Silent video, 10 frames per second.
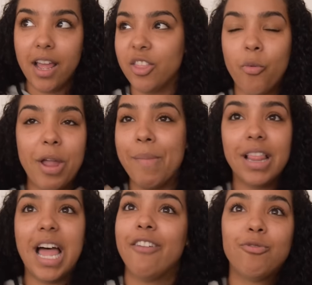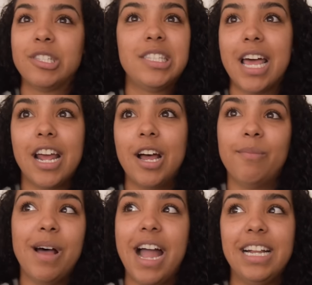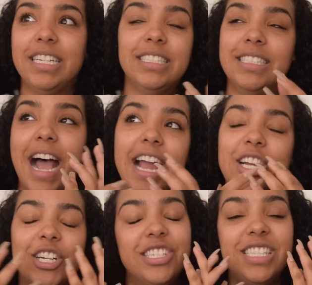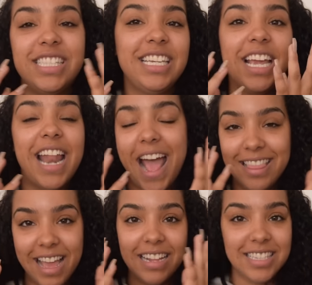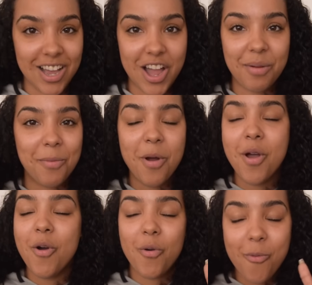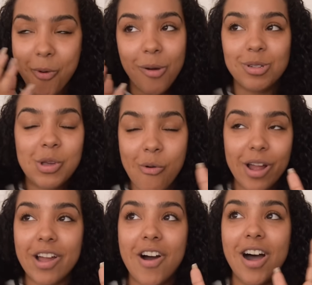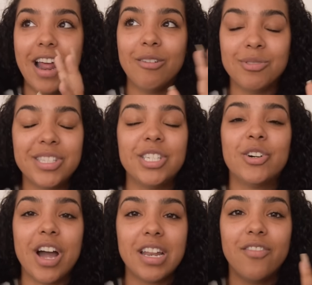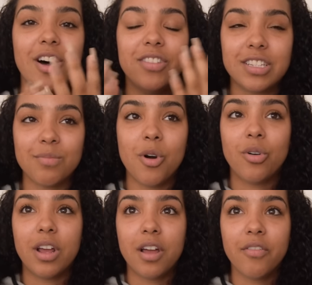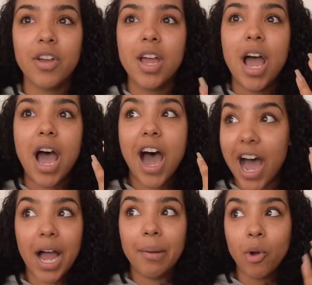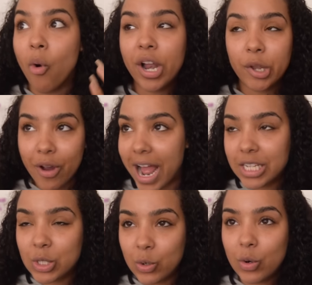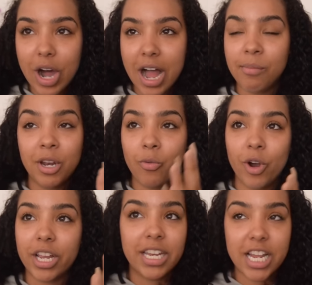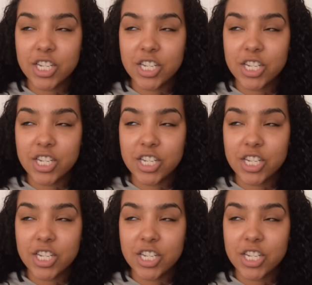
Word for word: the way my life was set up, I, I couldn't see it at that time what was going on. I was still kind of on this mode of I'm going to grad school, I'm going to work in